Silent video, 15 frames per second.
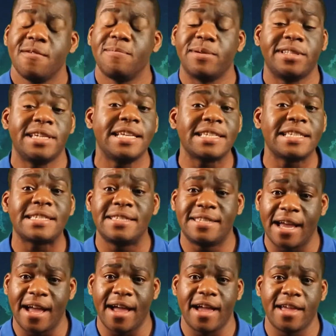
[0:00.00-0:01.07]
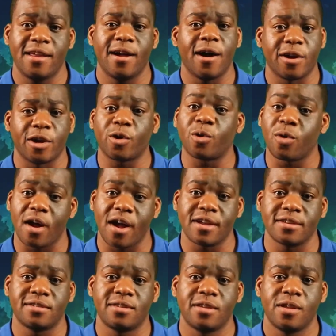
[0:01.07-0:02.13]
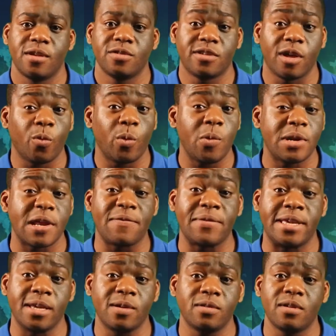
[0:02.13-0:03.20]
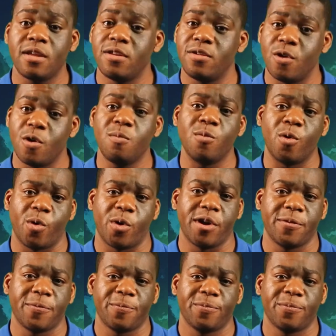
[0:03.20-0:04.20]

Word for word: but Jesus died on a cross so that we would have guilt no more.